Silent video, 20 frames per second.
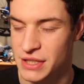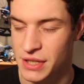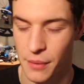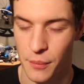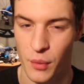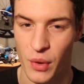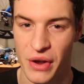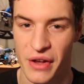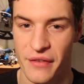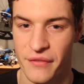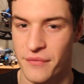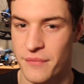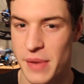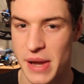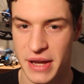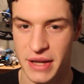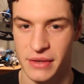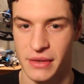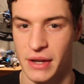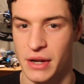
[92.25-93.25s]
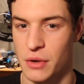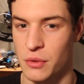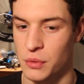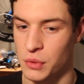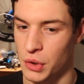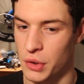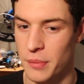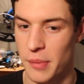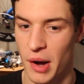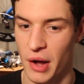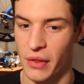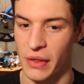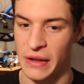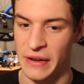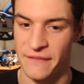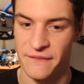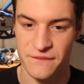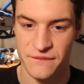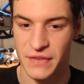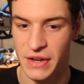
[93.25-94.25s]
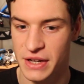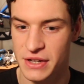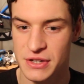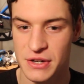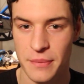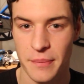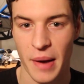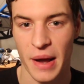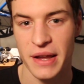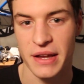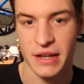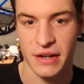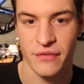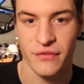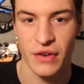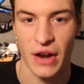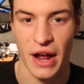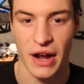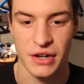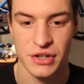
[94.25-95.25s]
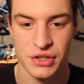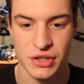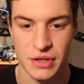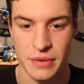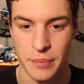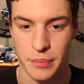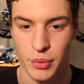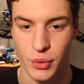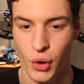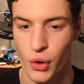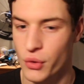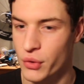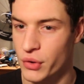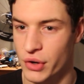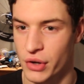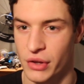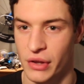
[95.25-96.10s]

some way of making like a robot like fix your bike if it actually broke,